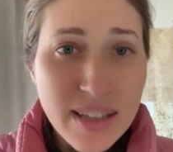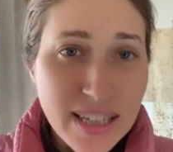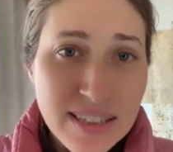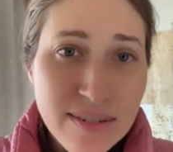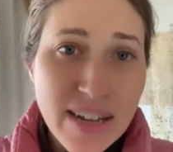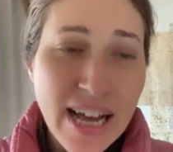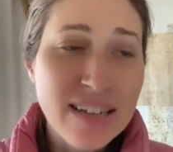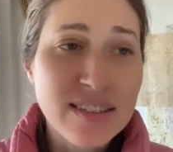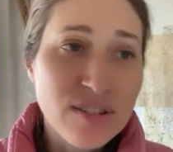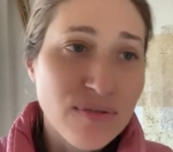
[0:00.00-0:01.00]
that's even
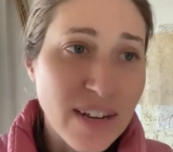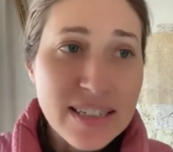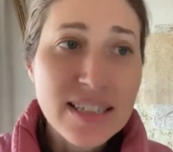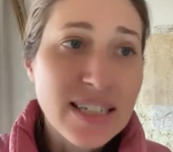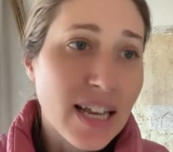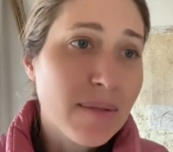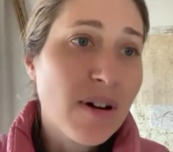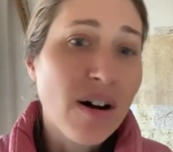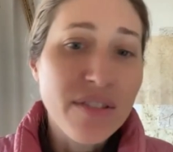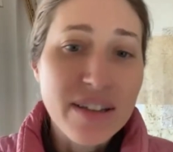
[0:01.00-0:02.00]
has this fancy name
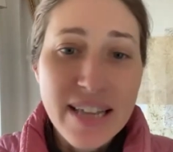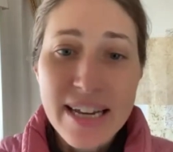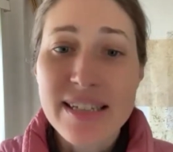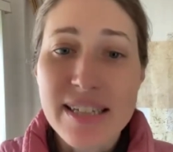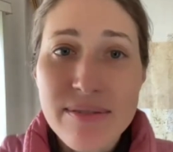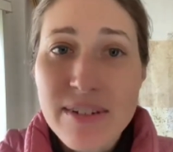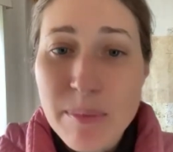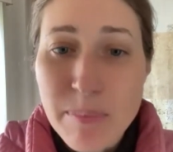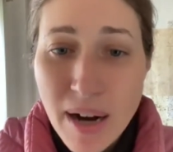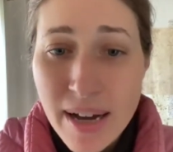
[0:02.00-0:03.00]
called the
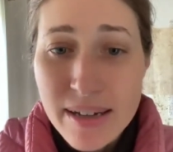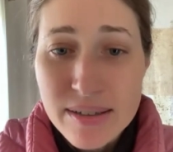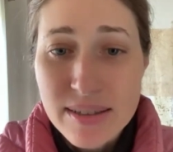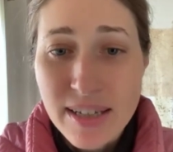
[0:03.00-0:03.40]
negativity bias,